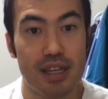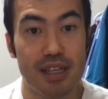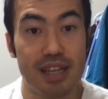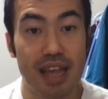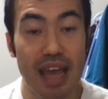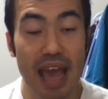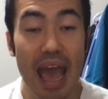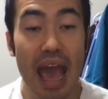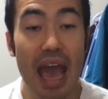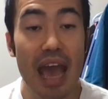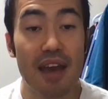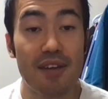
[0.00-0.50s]

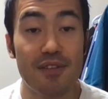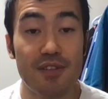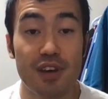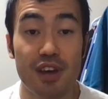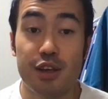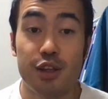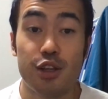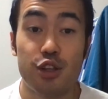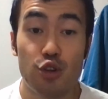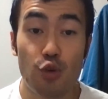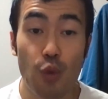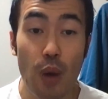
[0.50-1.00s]
To have
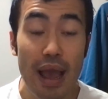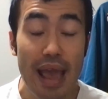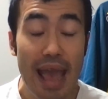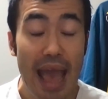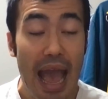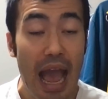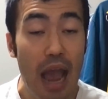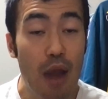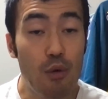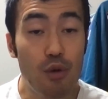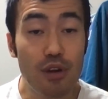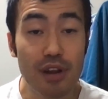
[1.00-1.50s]
Dwight
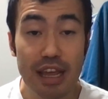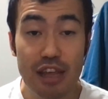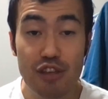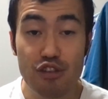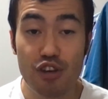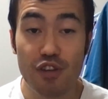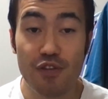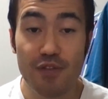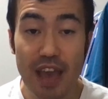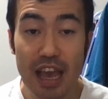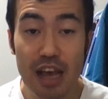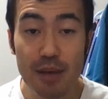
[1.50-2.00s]
Howard and
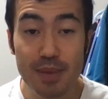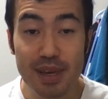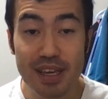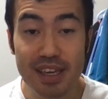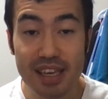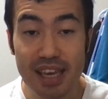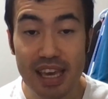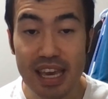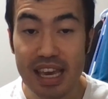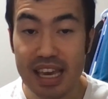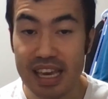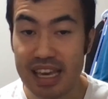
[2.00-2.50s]
JaVale
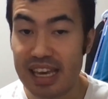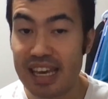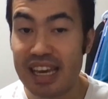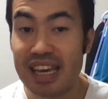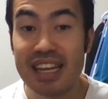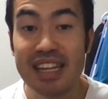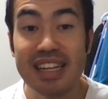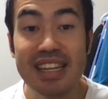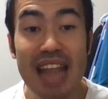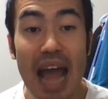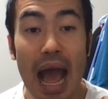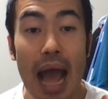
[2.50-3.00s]
McGee
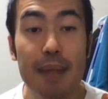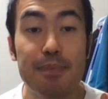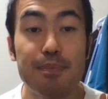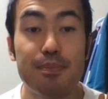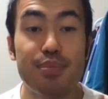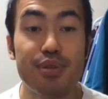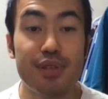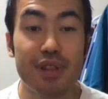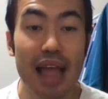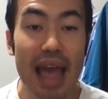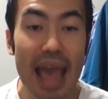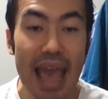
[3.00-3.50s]

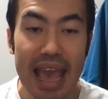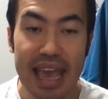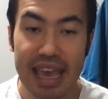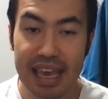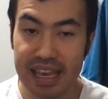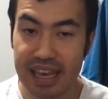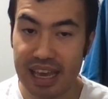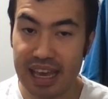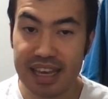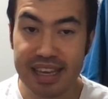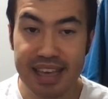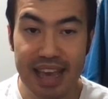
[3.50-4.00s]
not
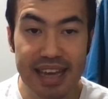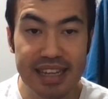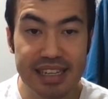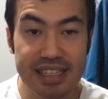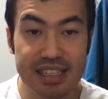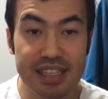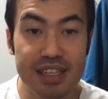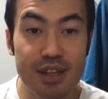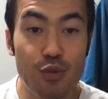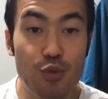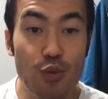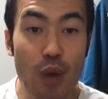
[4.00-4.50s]
play
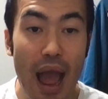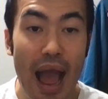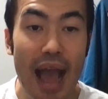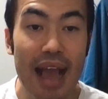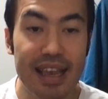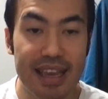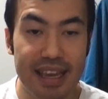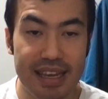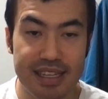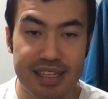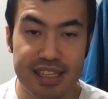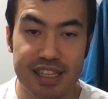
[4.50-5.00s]
against the
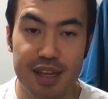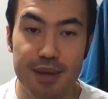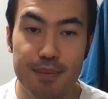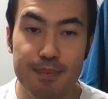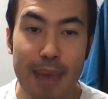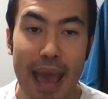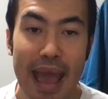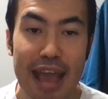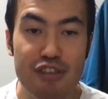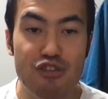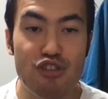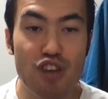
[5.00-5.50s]
Rockets to
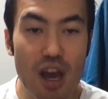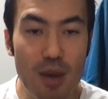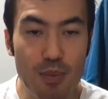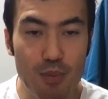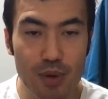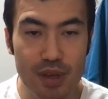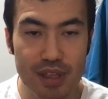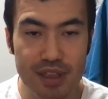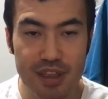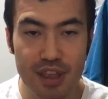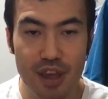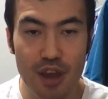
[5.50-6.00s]
match up
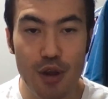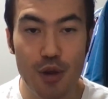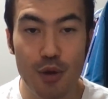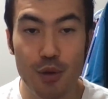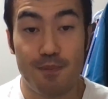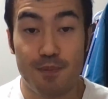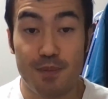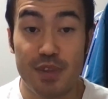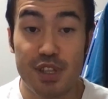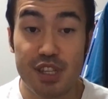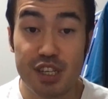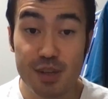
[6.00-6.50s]
with their
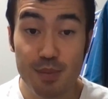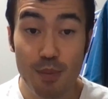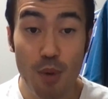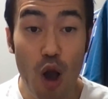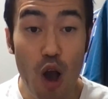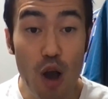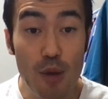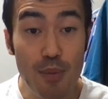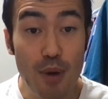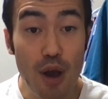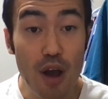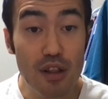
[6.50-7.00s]

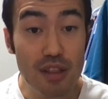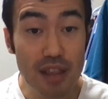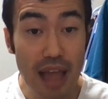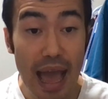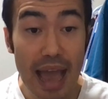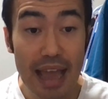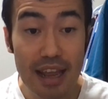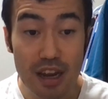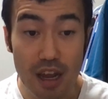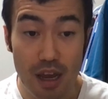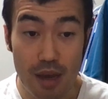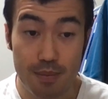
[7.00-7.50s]
small ball
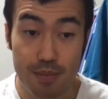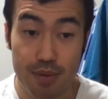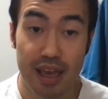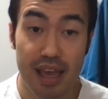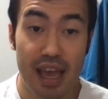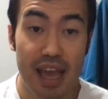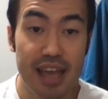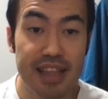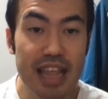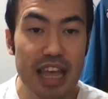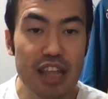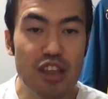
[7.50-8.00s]
lineup.
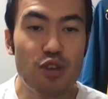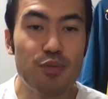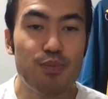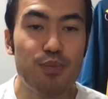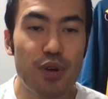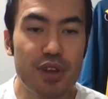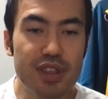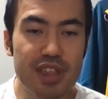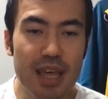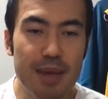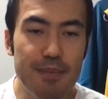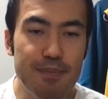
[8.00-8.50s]
And then you
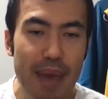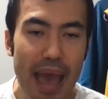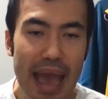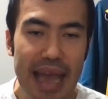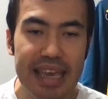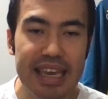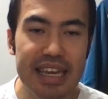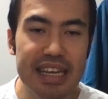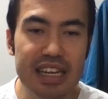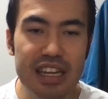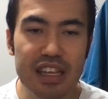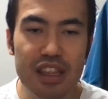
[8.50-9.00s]
put them
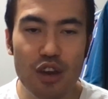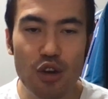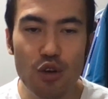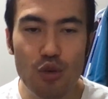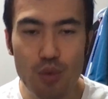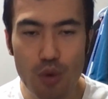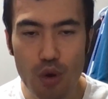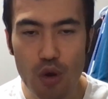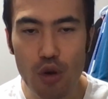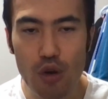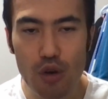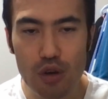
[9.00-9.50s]
back into their
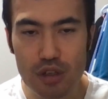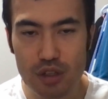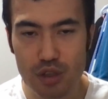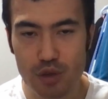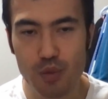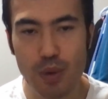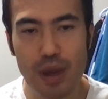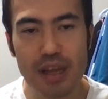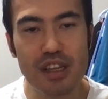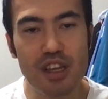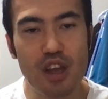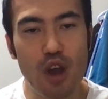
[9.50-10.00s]
roles
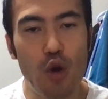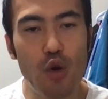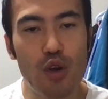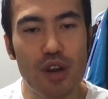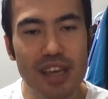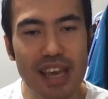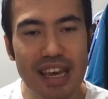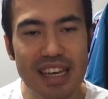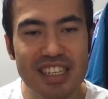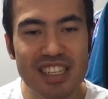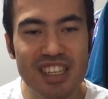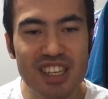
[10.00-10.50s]
when
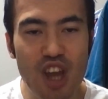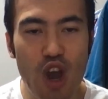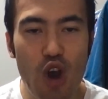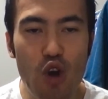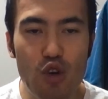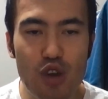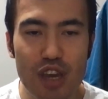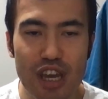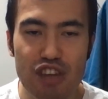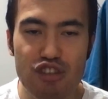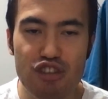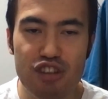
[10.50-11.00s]
going against
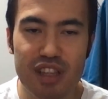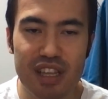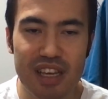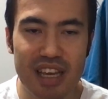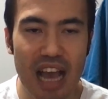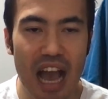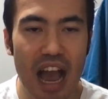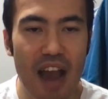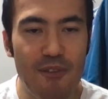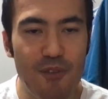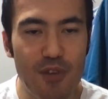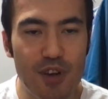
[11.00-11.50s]
Jokic in the
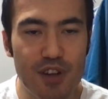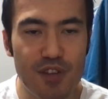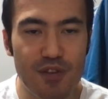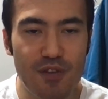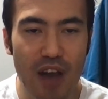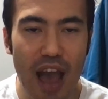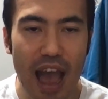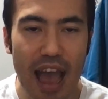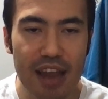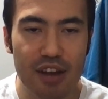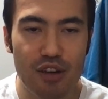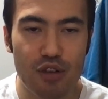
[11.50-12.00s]
conference
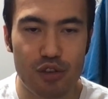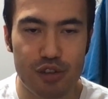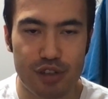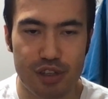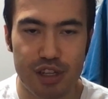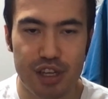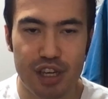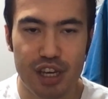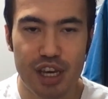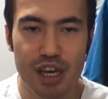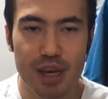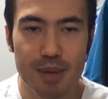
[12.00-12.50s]

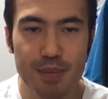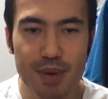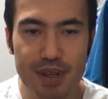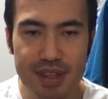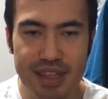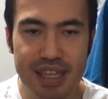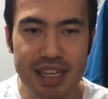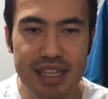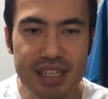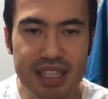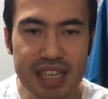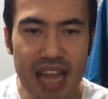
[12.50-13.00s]
finals.
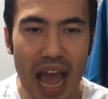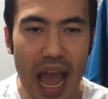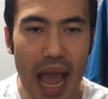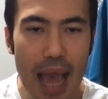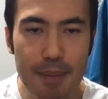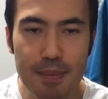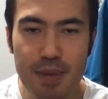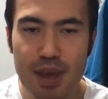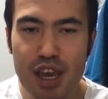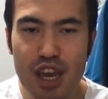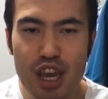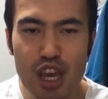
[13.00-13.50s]
But this
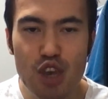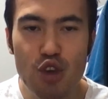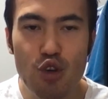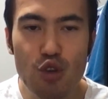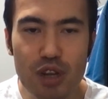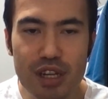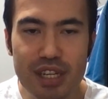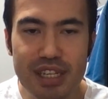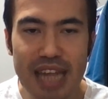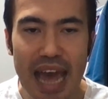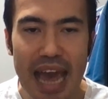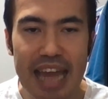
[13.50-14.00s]
time, you
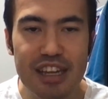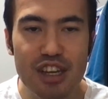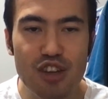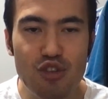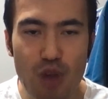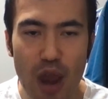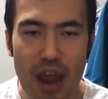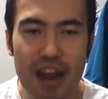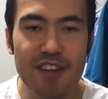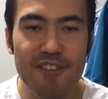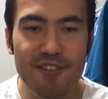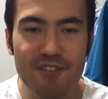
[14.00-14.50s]
decide to
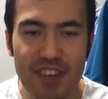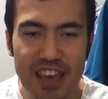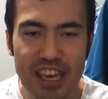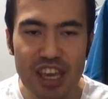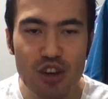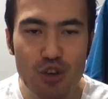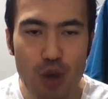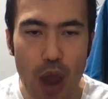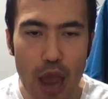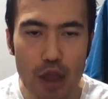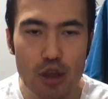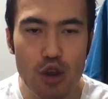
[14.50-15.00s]
try to
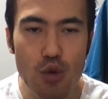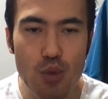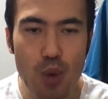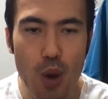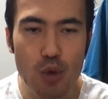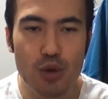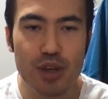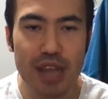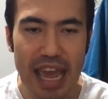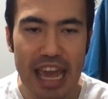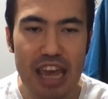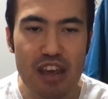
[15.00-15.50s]
figure out your
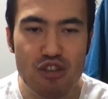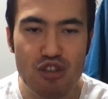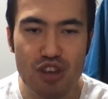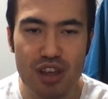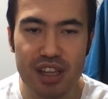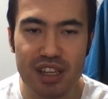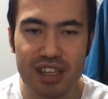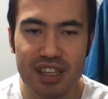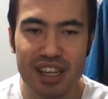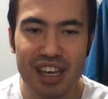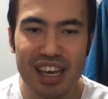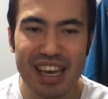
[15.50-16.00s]

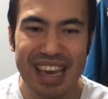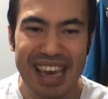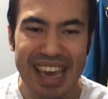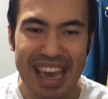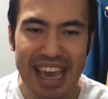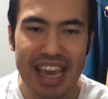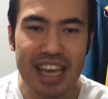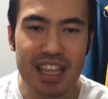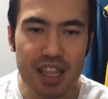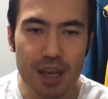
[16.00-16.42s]
rotations in the